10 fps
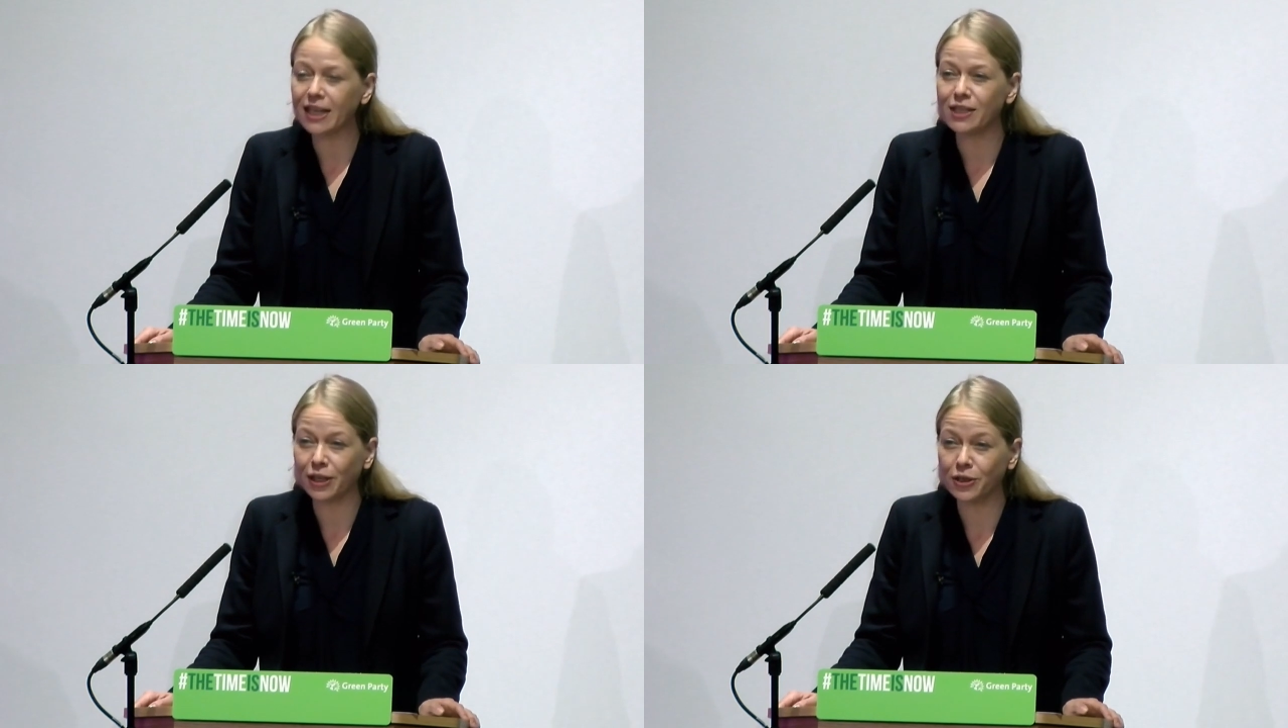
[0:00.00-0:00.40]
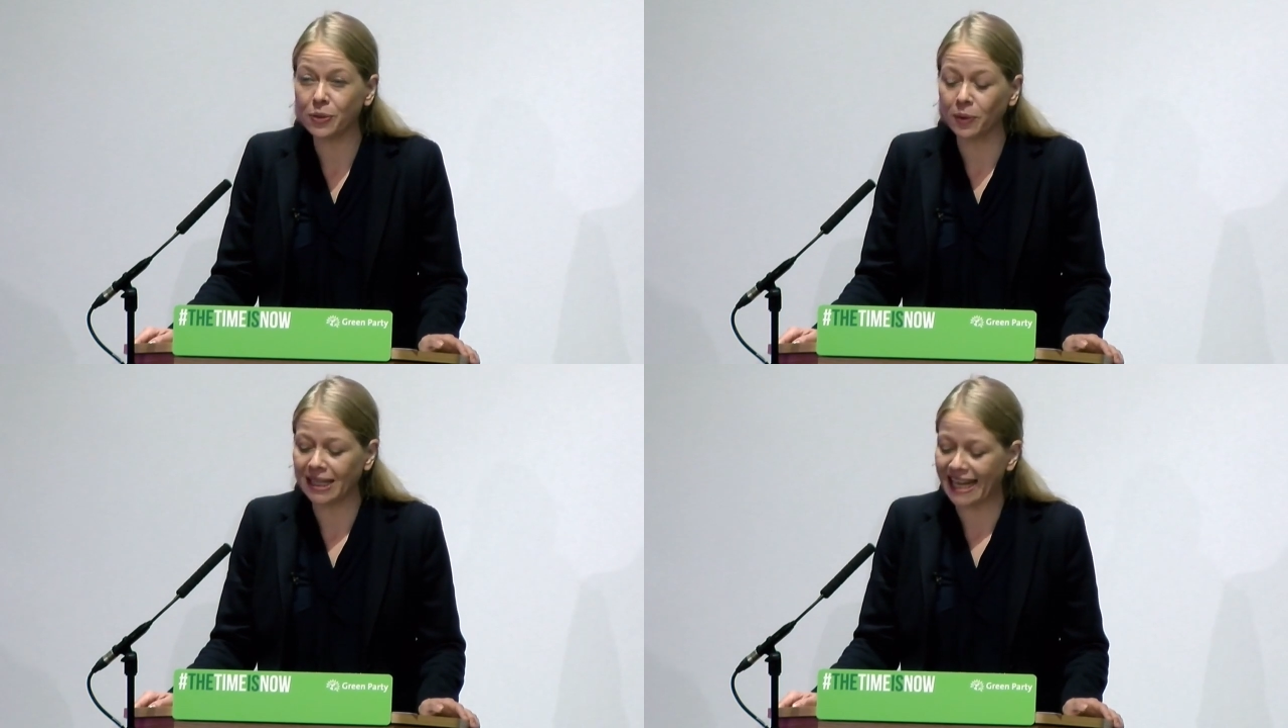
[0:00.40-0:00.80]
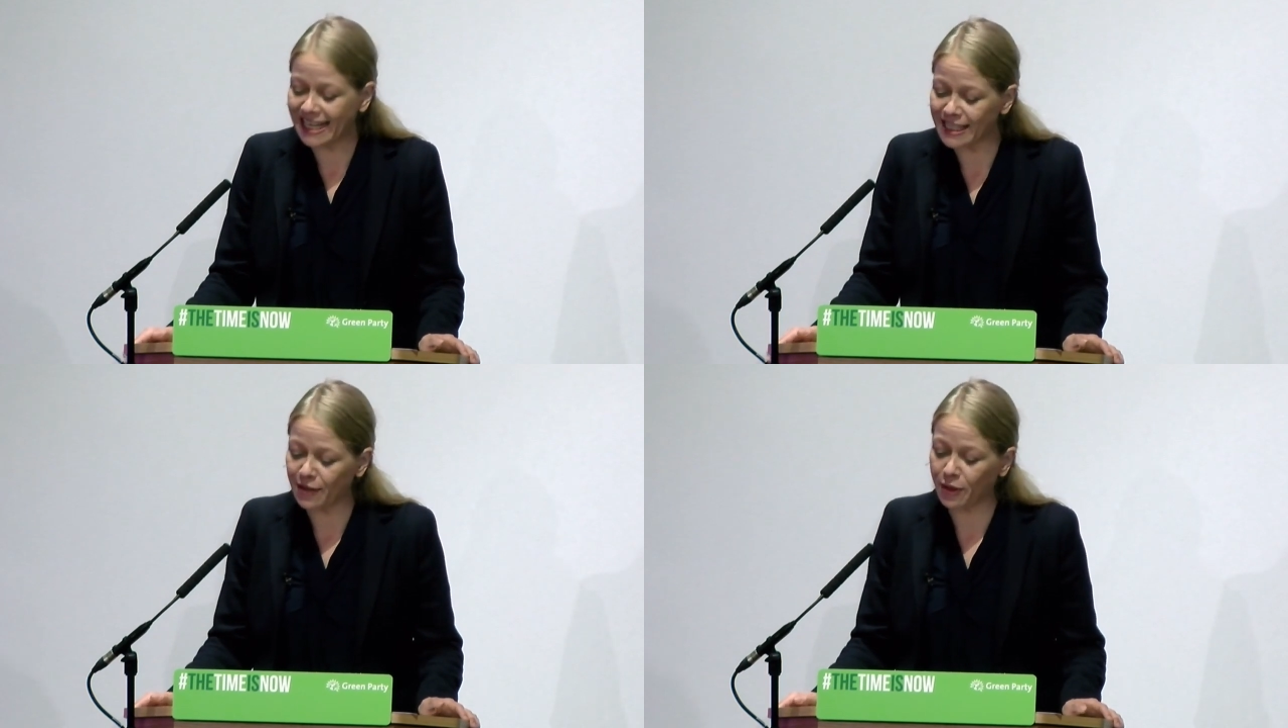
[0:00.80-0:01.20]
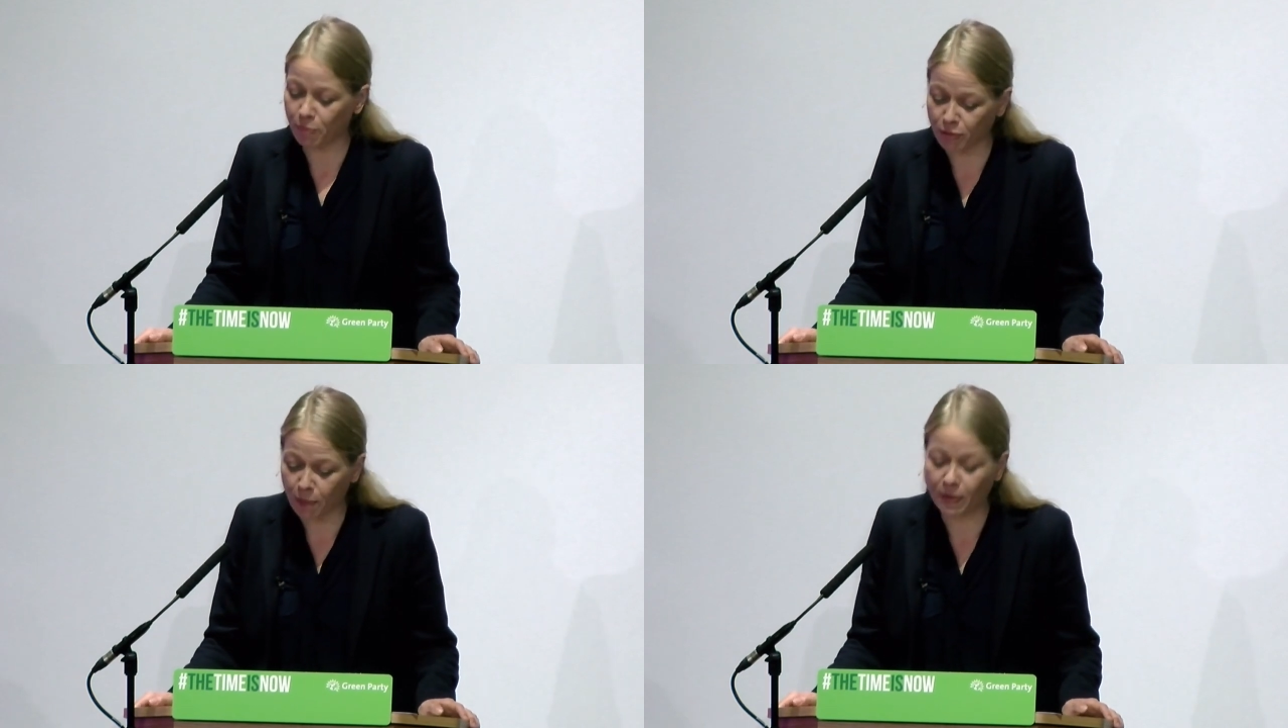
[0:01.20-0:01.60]
as usual is the
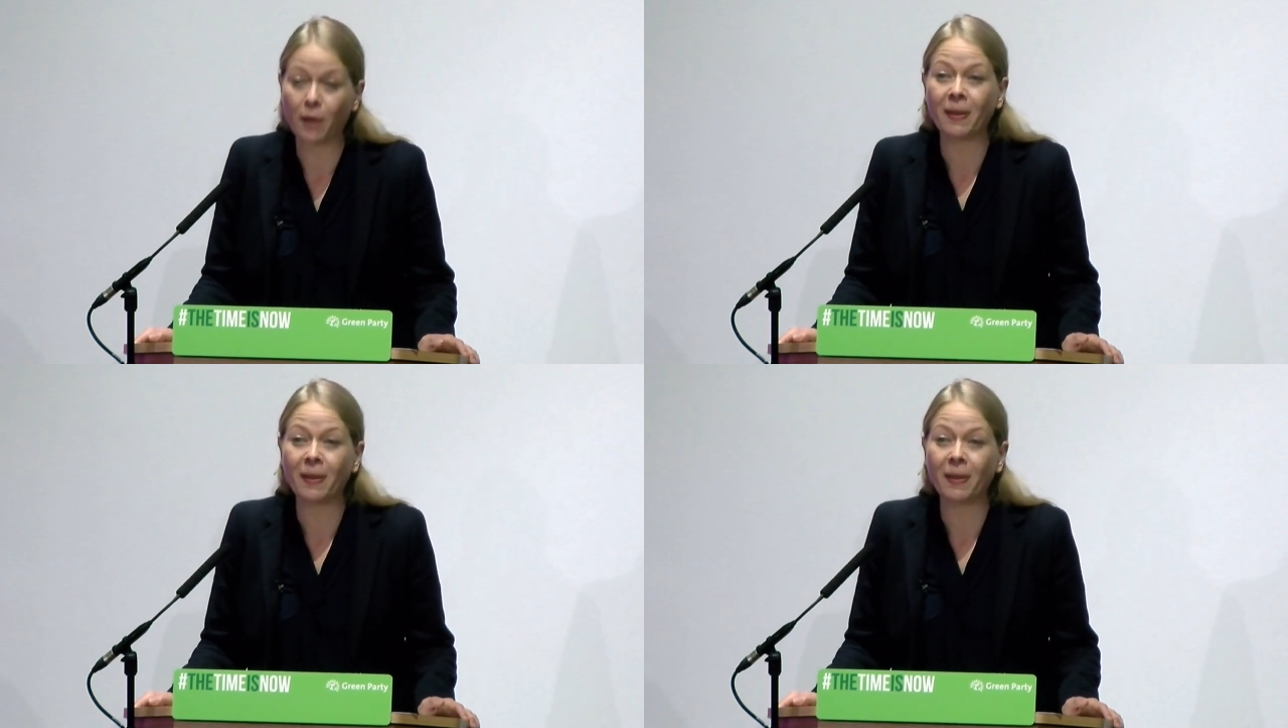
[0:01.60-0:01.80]
problem,